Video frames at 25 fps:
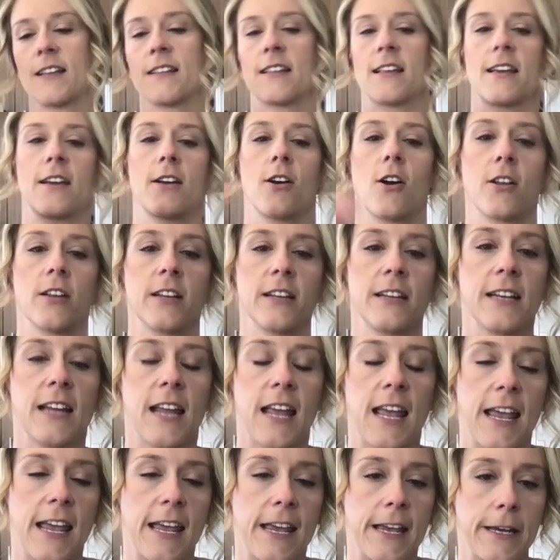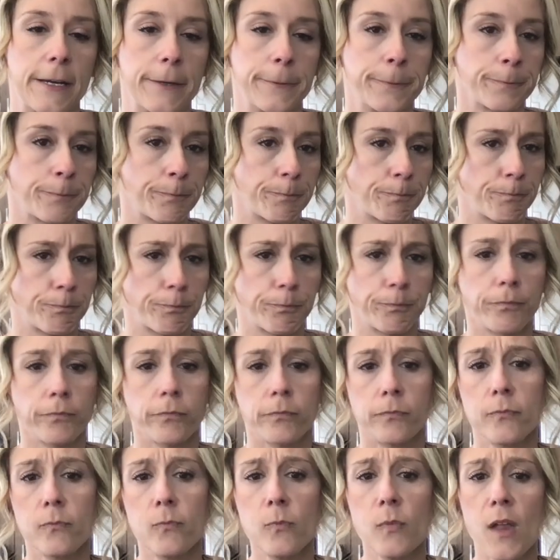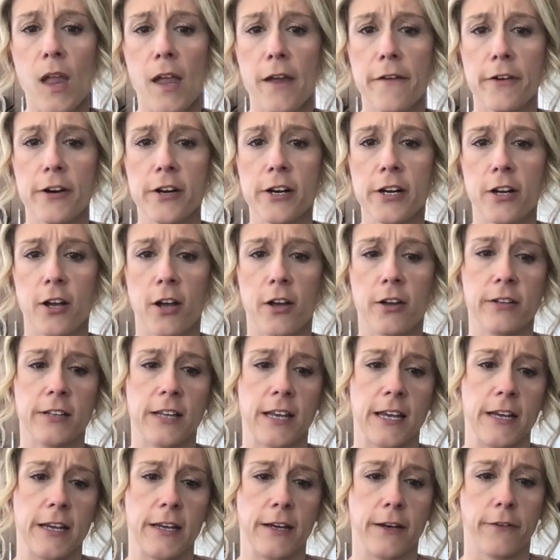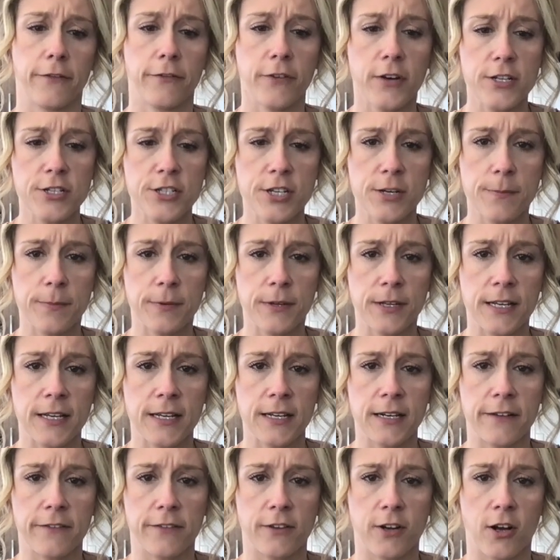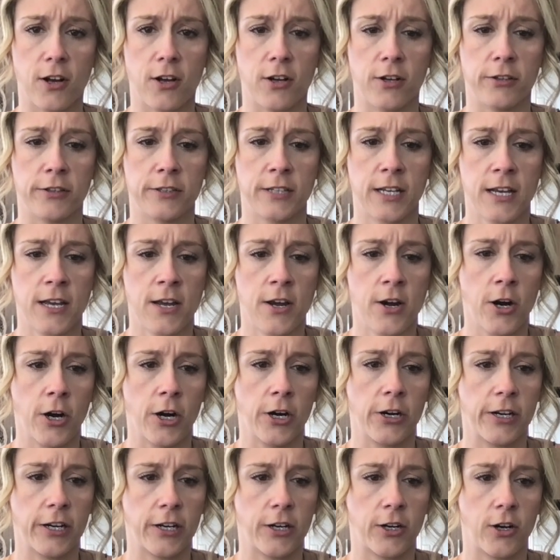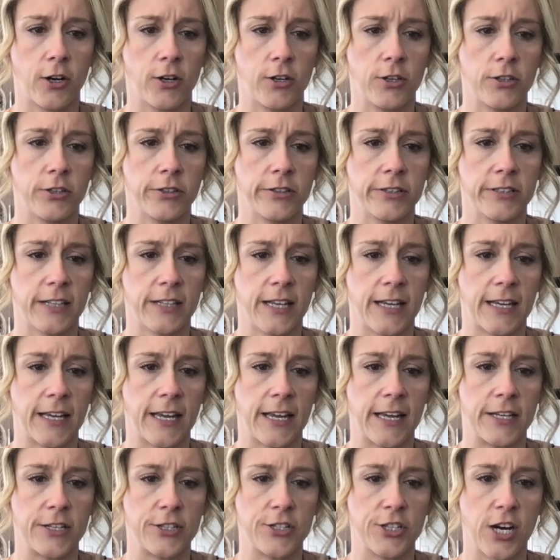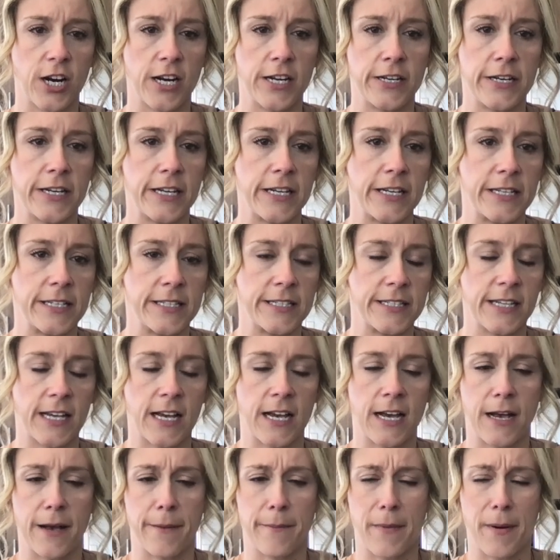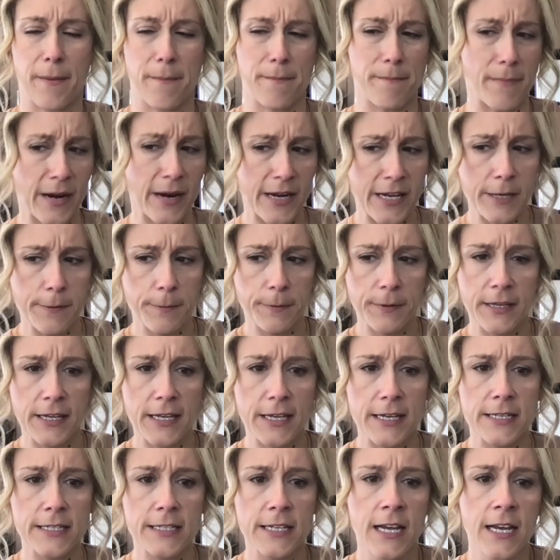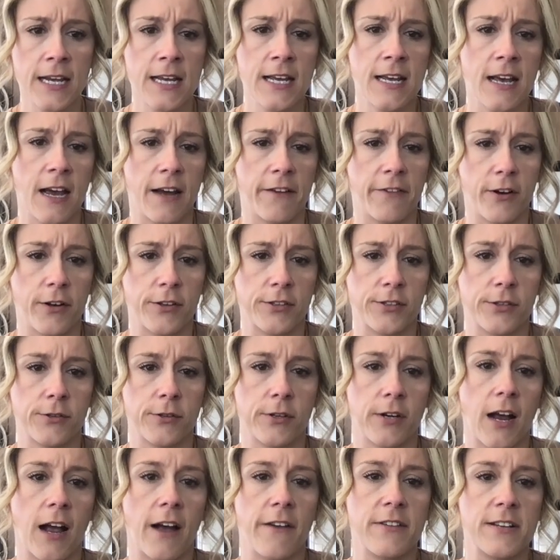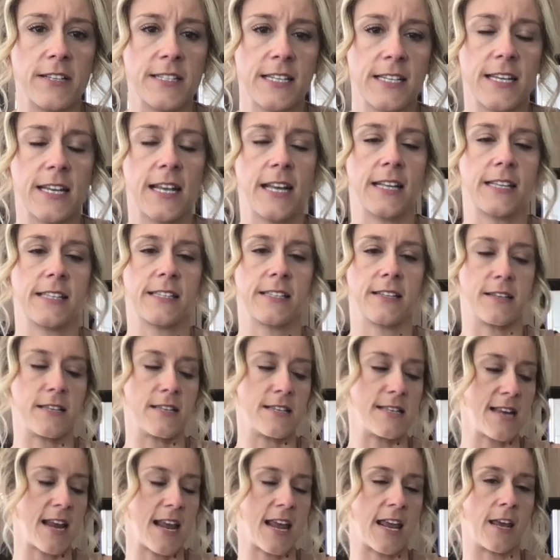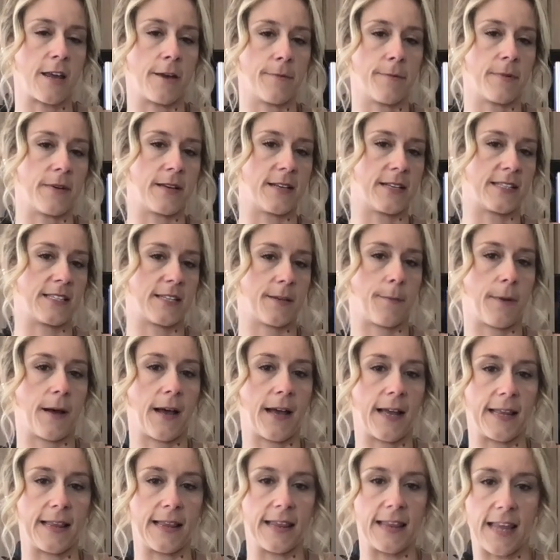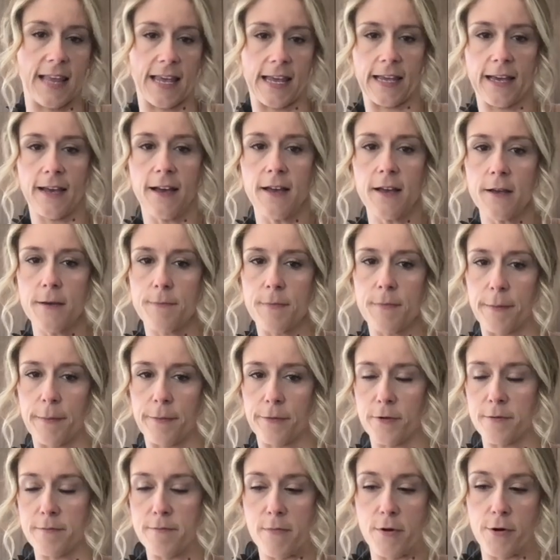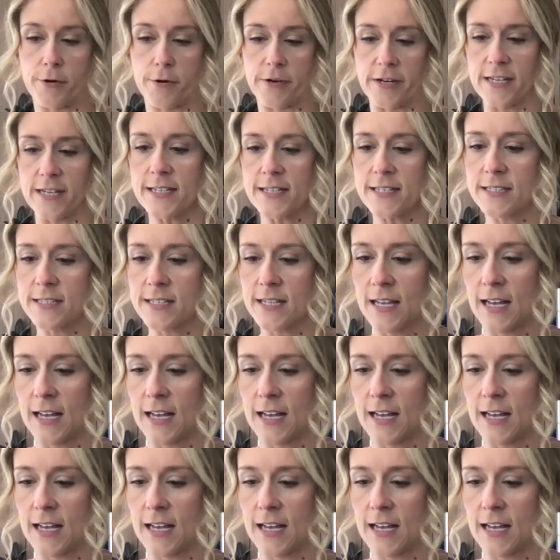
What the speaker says: they call it I've heard it called a friendship plant. I've heard it called like a Chinese money plant. I've also, obviously its name is Pilea peperomodius,